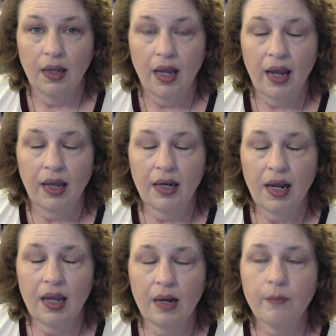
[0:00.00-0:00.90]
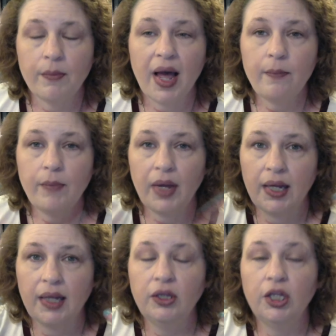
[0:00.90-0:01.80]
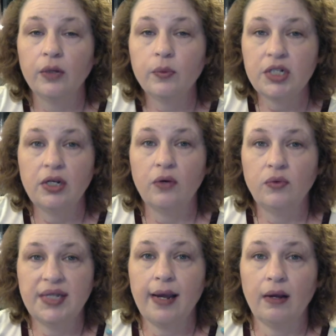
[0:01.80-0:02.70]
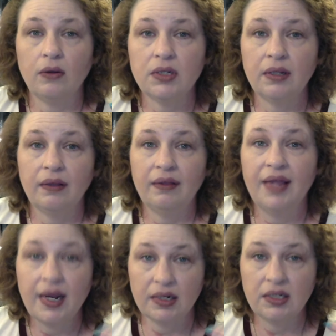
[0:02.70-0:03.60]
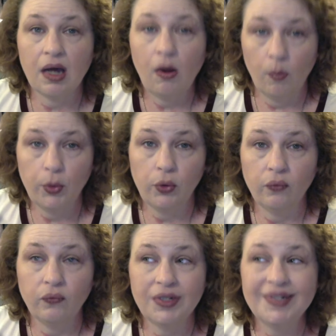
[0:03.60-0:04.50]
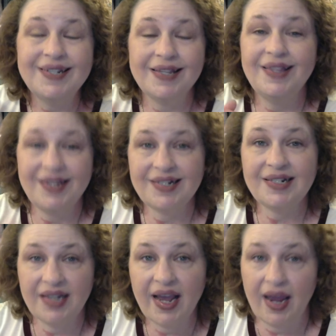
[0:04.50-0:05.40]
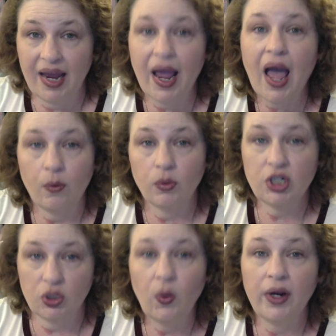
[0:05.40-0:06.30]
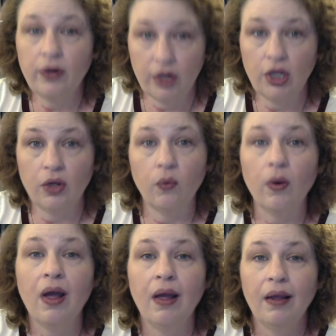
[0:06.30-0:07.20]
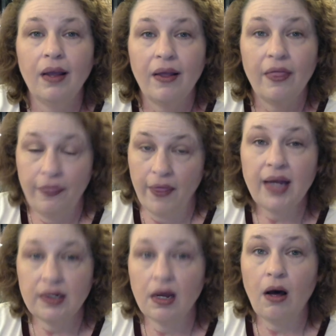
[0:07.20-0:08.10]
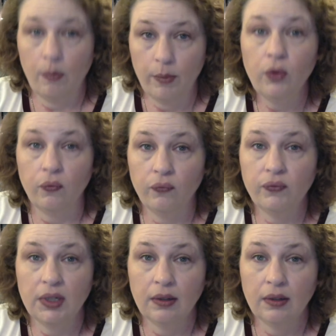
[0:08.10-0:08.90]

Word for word: And in my mind, there was no doubt that doll moved. To this day, I will swear to you, that doll moved.